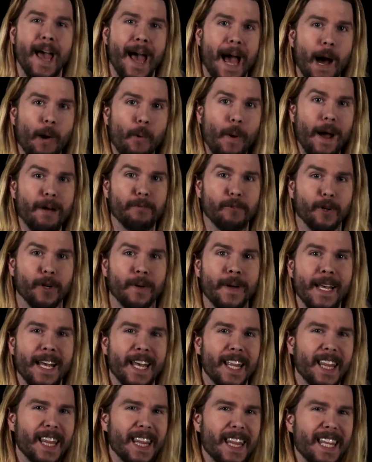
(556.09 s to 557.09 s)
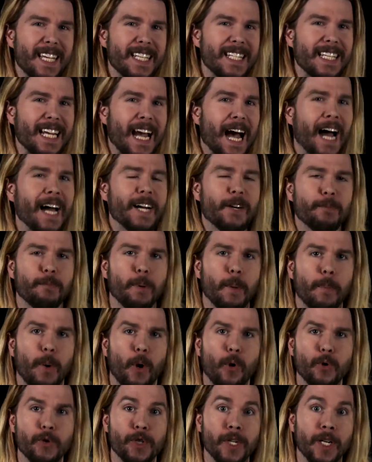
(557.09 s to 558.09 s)
However, this kind of
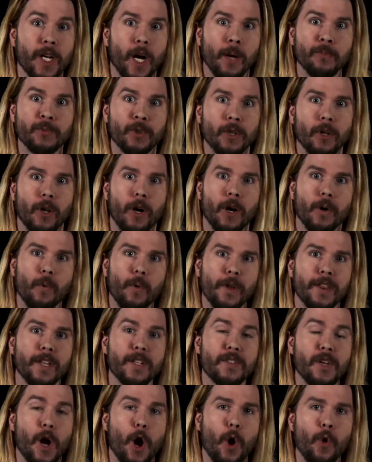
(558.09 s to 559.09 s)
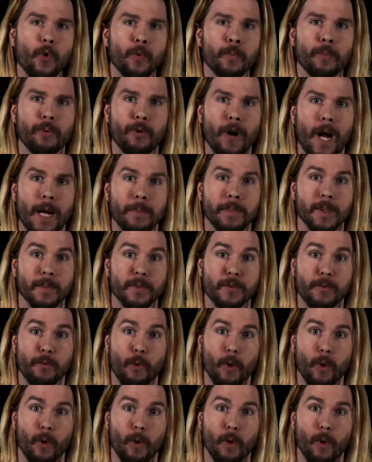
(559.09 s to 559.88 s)
propulsion comes along with its own problems.